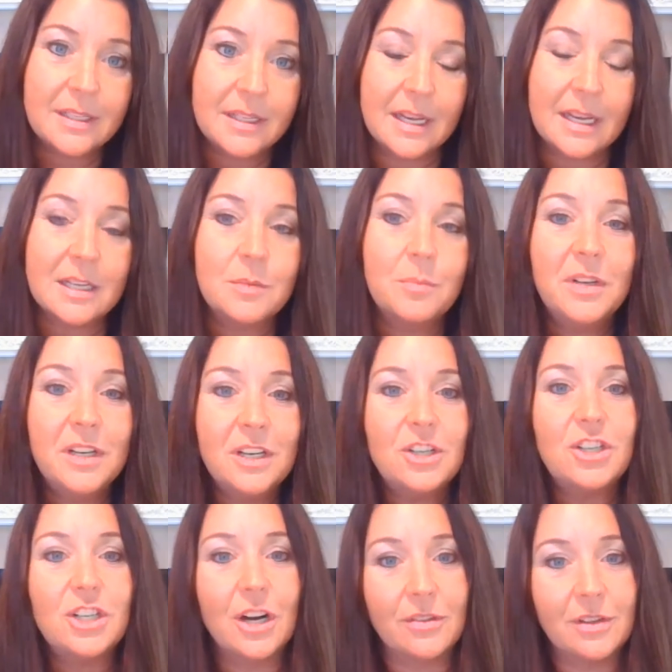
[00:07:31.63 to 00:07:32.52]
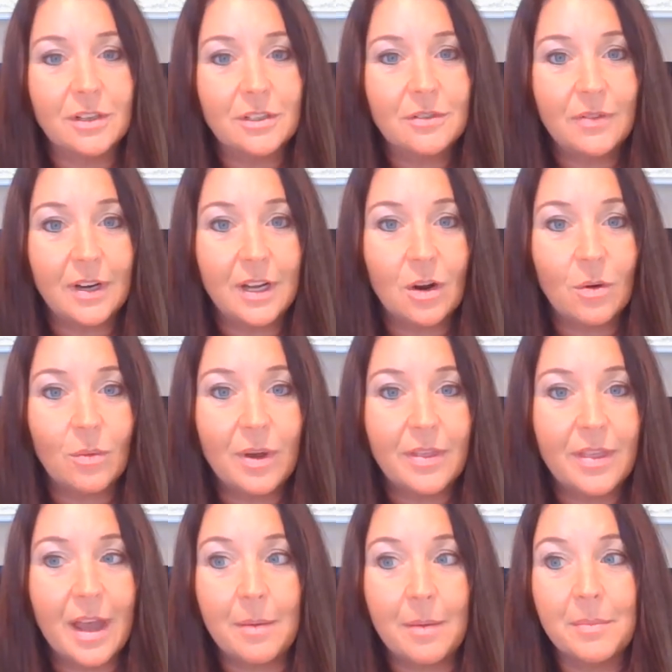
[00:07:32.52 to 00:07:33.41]
things, please share this video
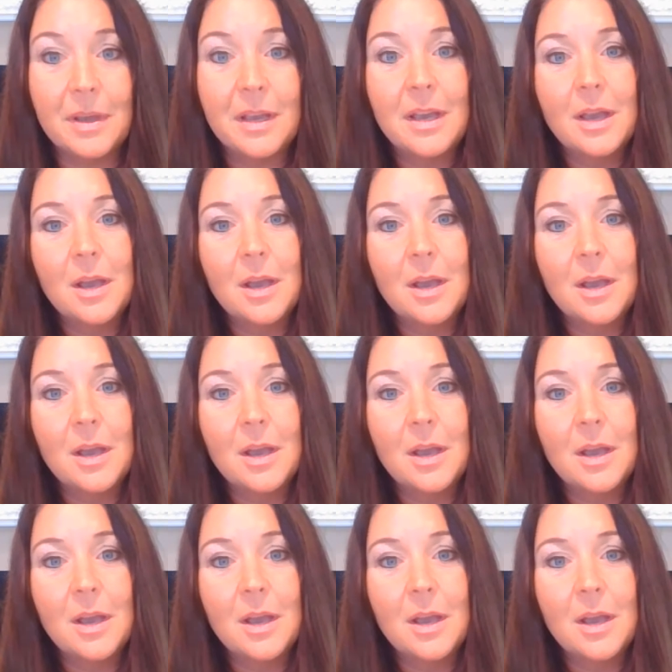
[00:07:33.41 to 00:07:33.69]
with them.